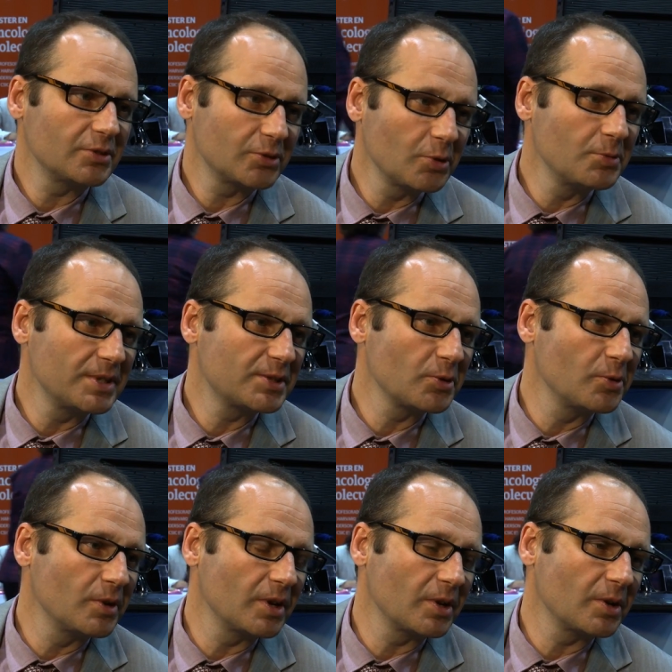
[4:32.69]
So we
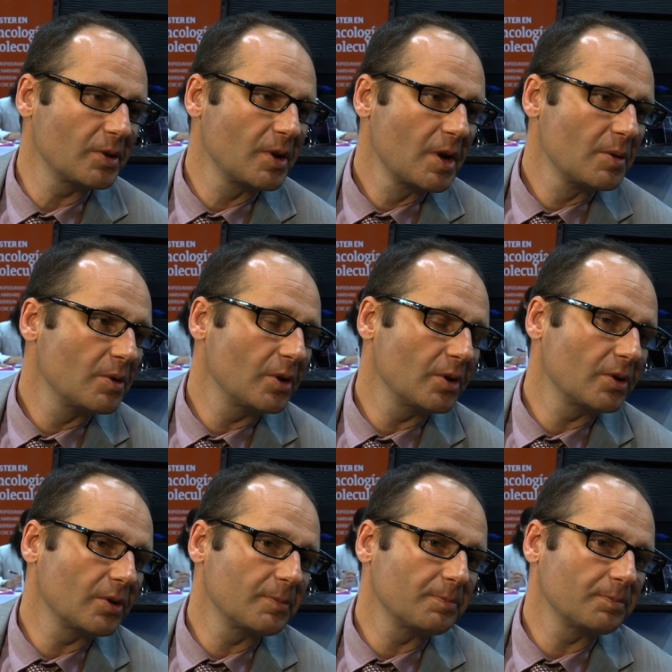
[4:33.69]
saw
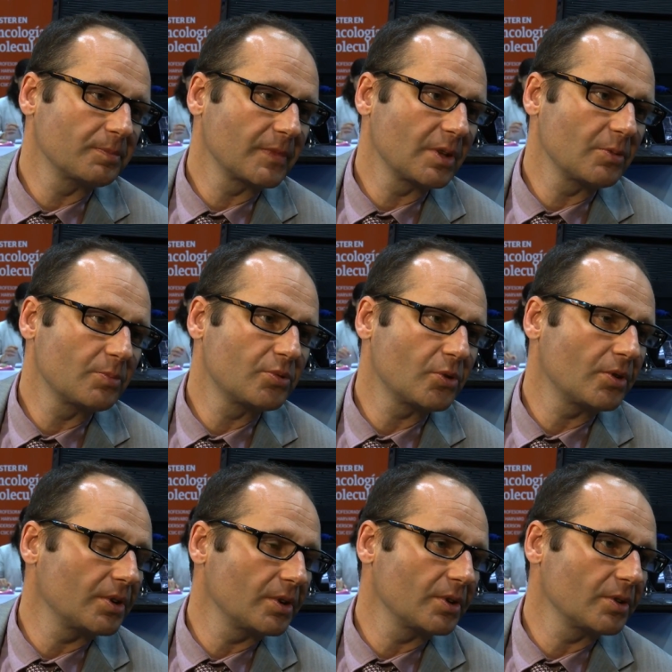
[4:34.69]

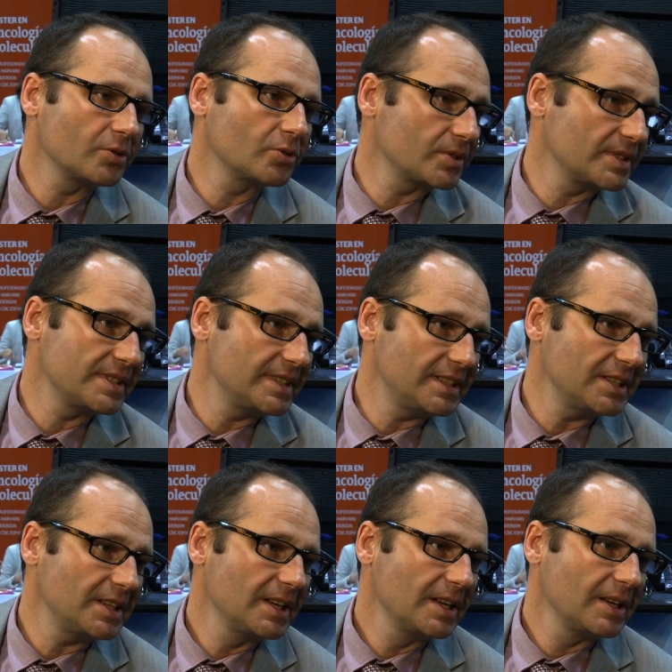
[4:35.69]
poor
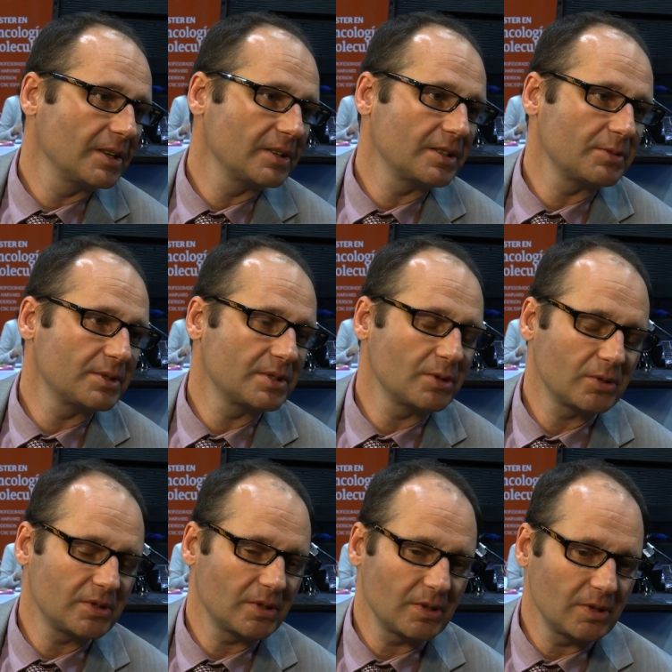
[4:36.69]
toxicity. There is
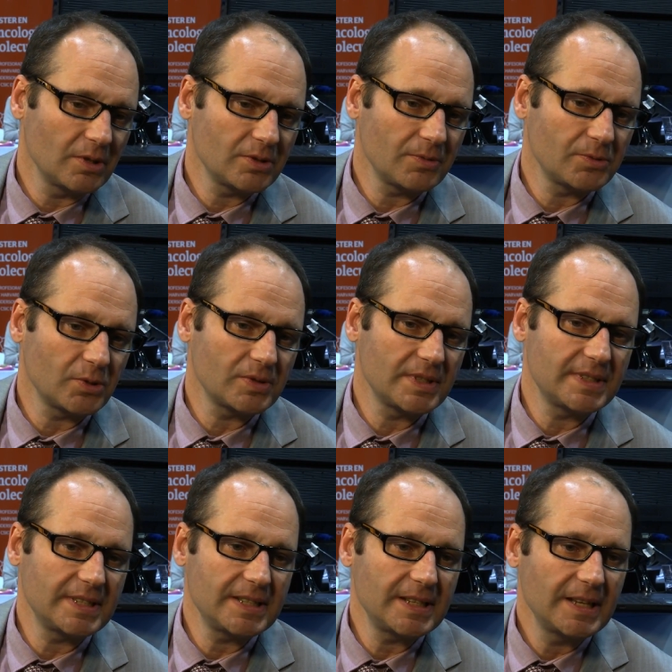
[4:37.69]
not a lot of
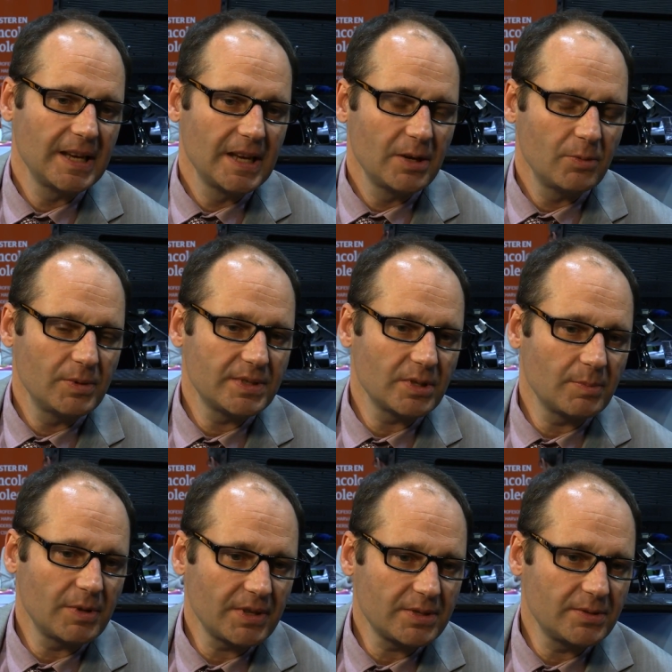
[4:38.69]
toxicity with
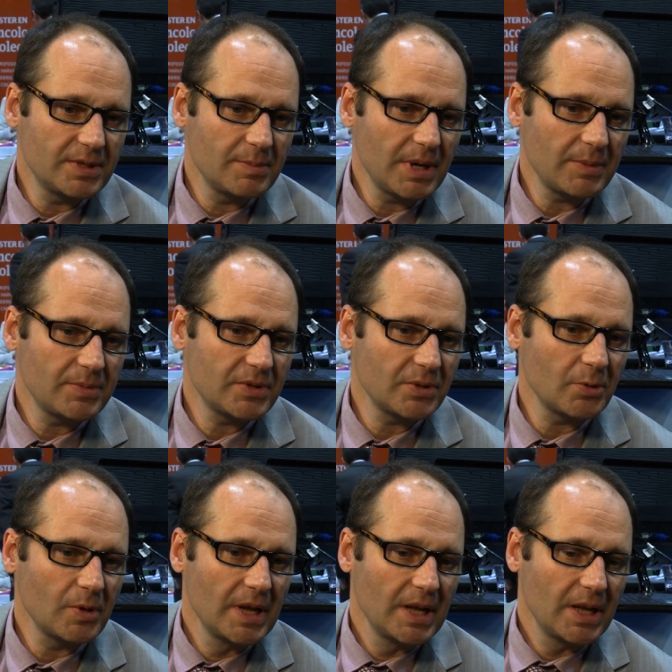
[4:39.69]
Bevacizumab, so
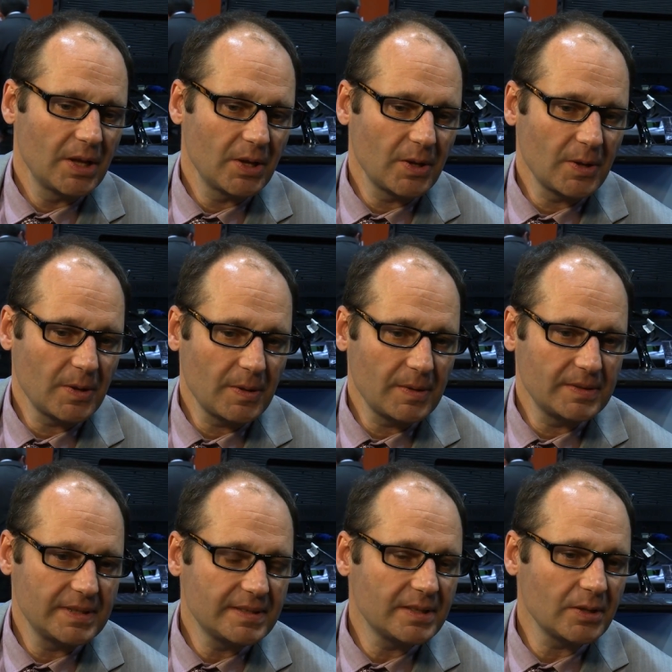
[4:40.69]

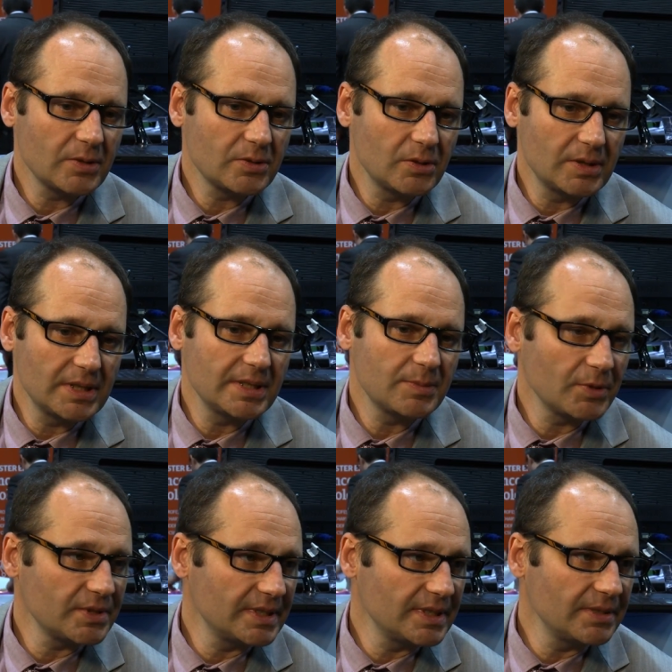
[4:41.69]
this study is
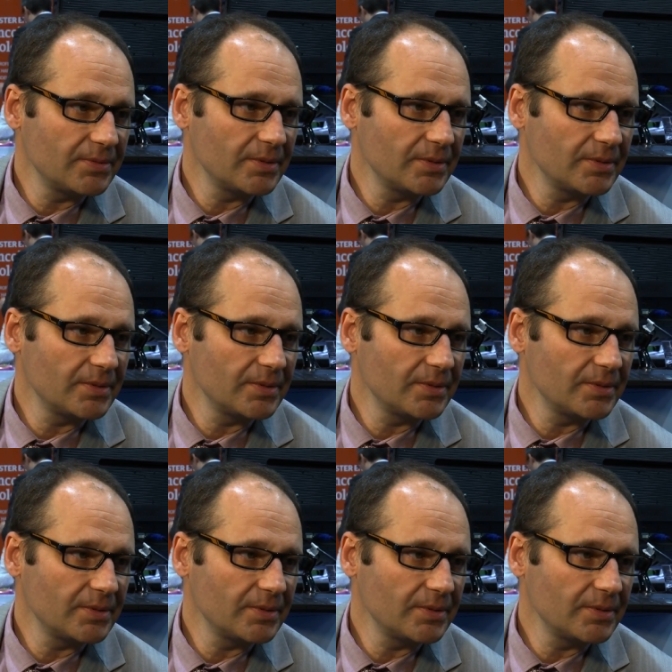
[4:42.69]
positive.